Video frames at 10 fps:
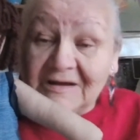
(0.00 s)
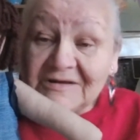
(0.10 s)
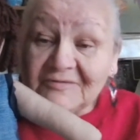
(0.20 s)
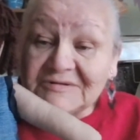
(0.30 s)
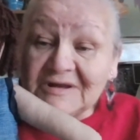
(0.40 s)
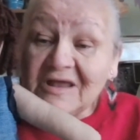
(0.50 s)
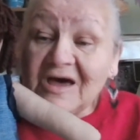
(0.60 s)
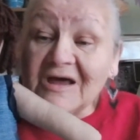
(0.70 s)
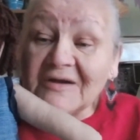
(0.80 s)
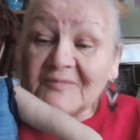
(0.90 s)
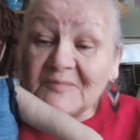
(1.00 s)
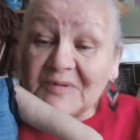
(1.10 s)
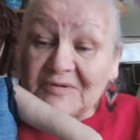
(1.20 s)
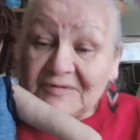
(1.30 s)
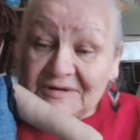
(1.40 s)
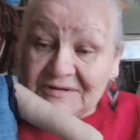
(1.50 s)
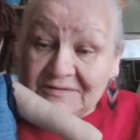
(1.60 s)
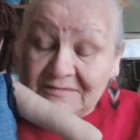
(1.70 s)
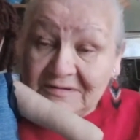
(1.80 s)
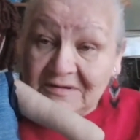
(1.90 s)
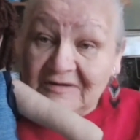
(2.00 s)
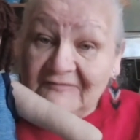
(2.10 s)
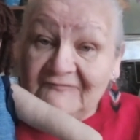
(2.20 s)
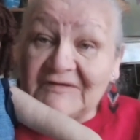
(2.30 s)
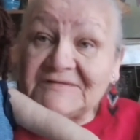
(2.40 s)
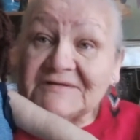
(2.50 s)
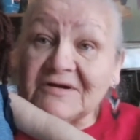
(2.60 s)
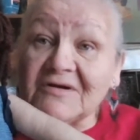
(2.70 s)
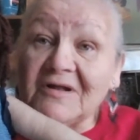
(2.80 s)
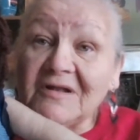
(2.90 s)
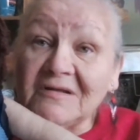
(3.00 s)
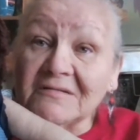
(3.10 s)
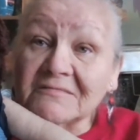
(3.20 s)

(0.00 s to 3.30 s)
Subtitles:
There was a lot of abuse, physical,